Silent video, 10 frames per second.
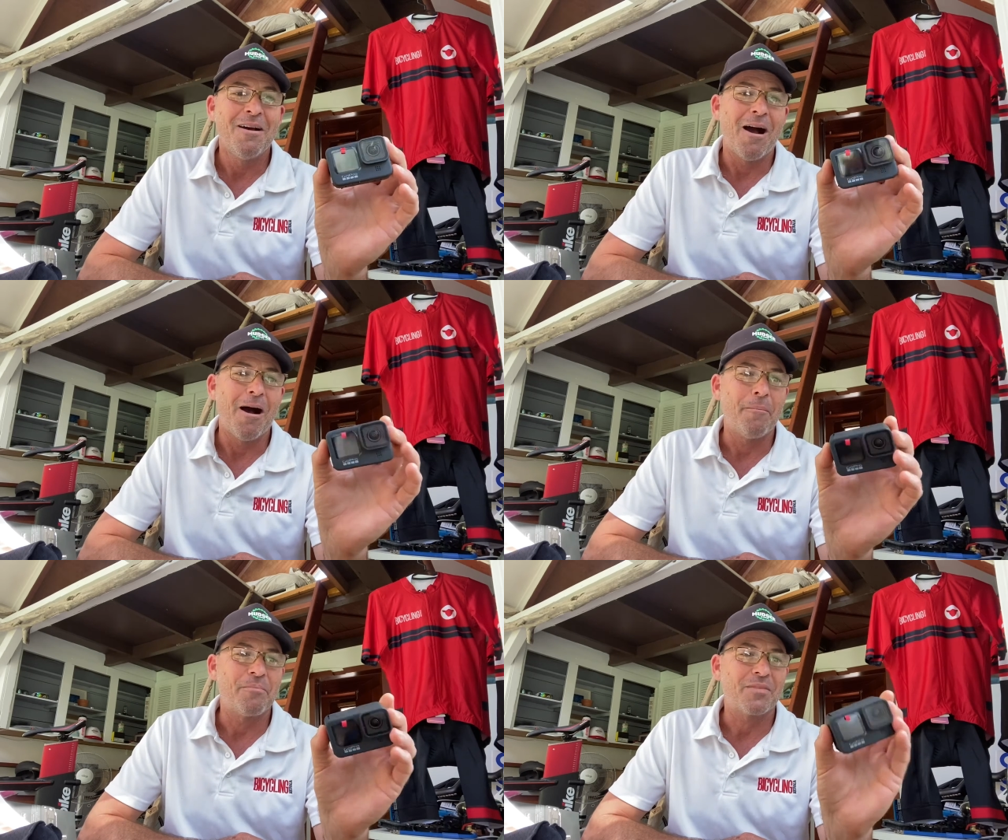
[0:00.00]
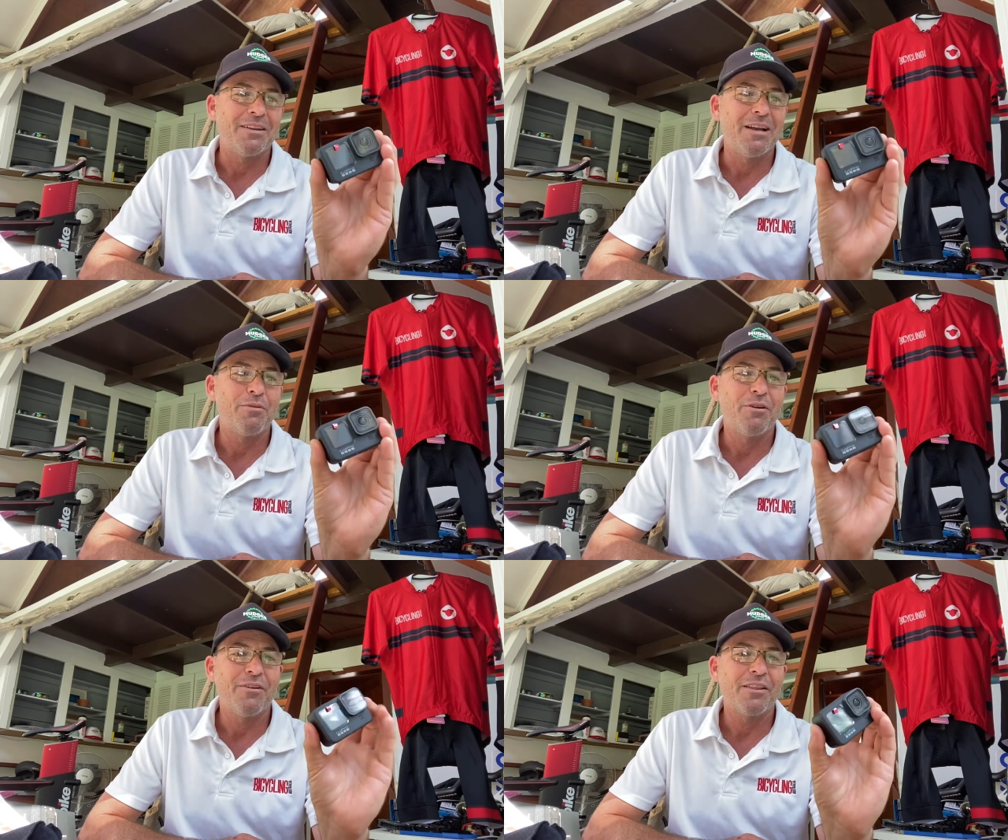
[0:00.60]
Um, a number
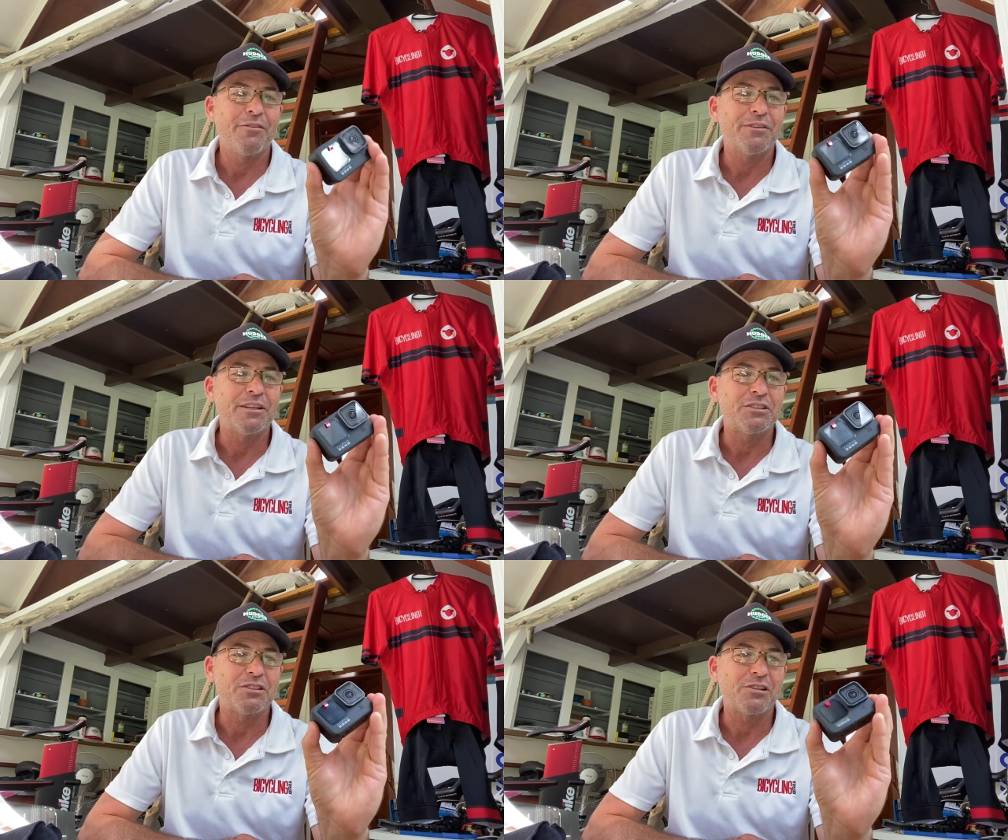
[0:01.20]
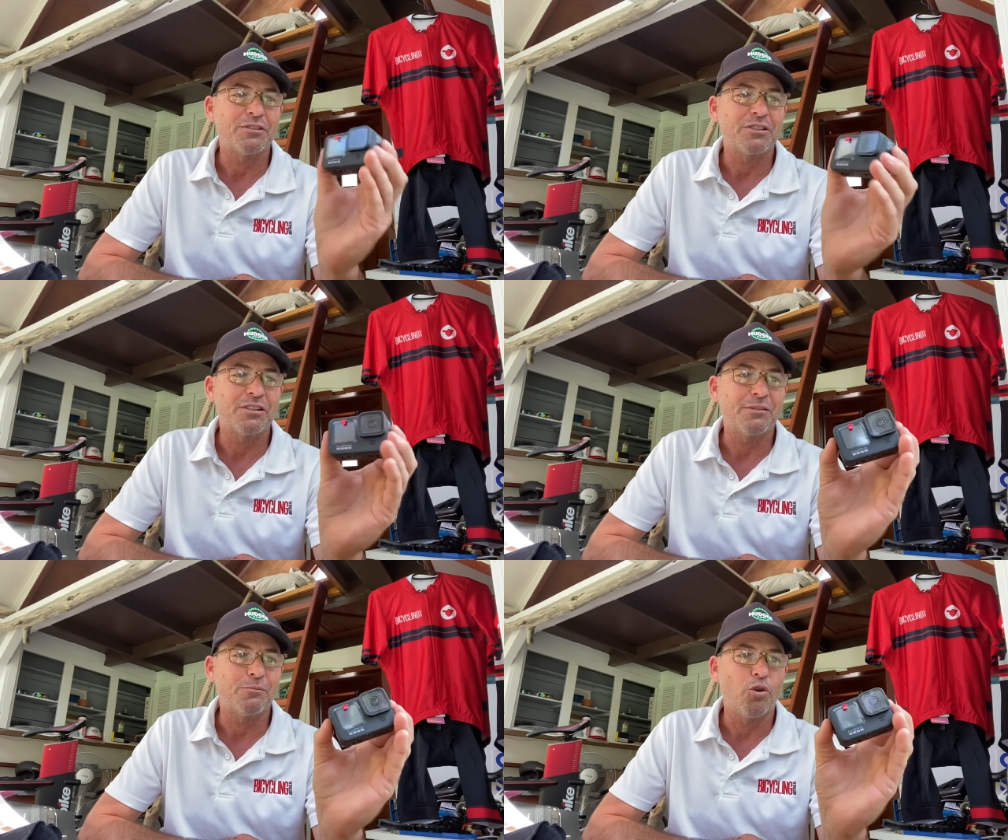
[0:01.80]
of other features,
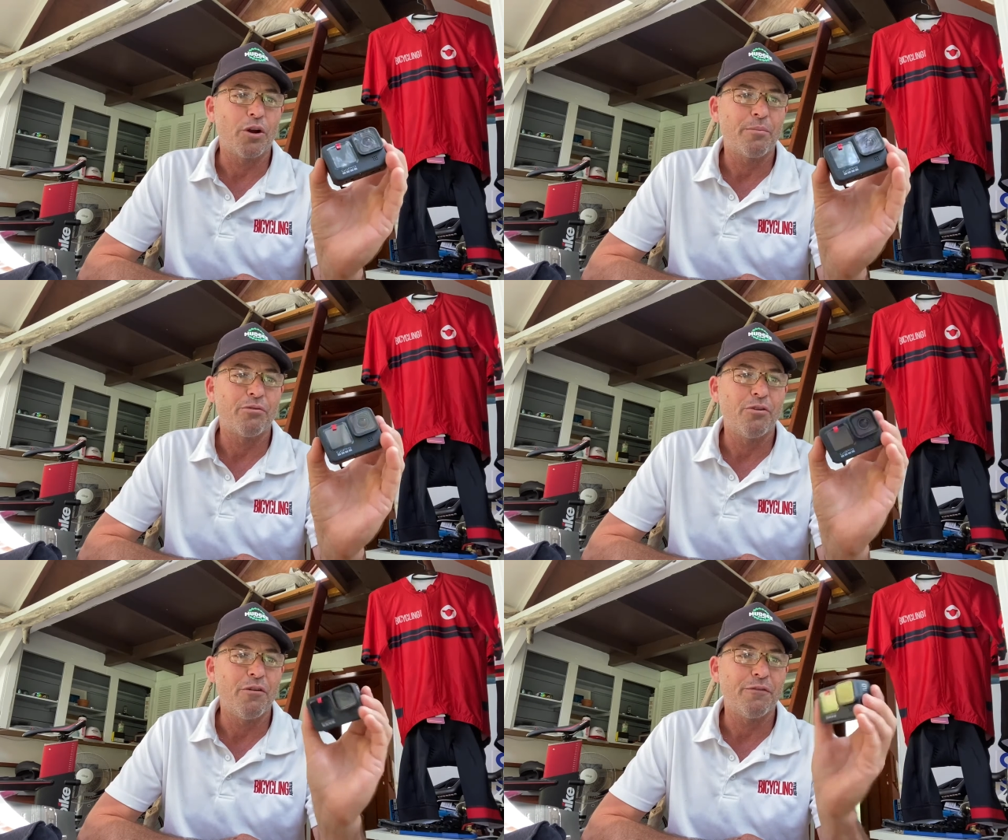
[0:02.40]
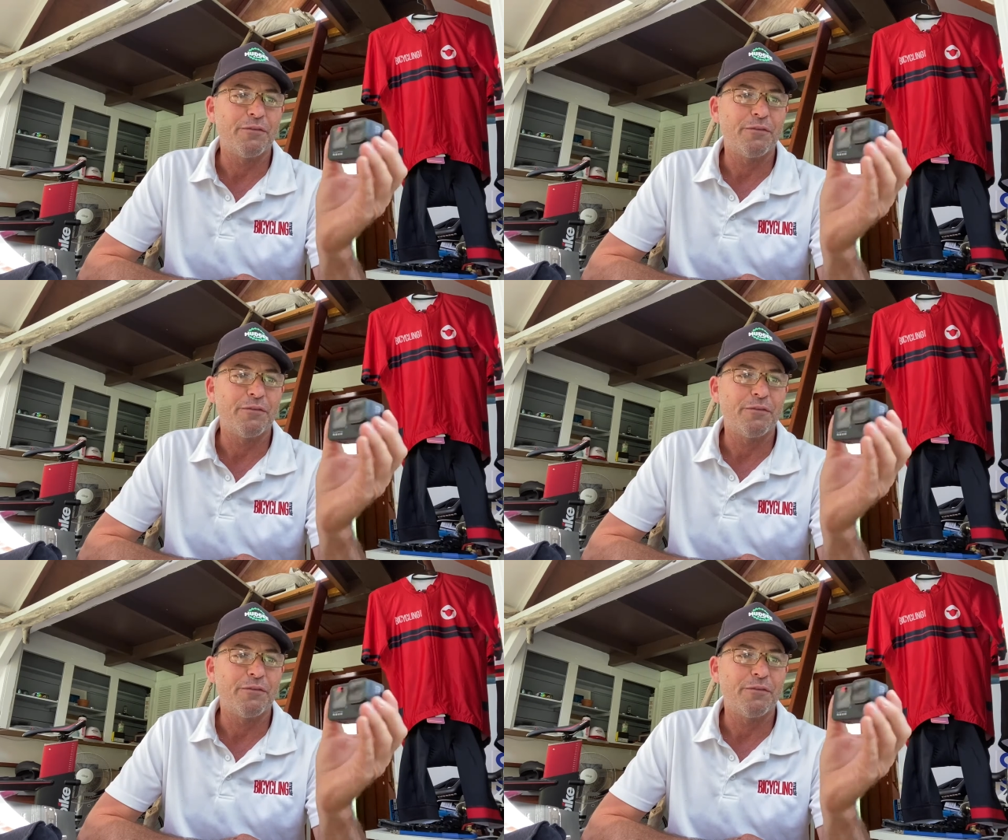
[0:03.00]
obviously waterproof,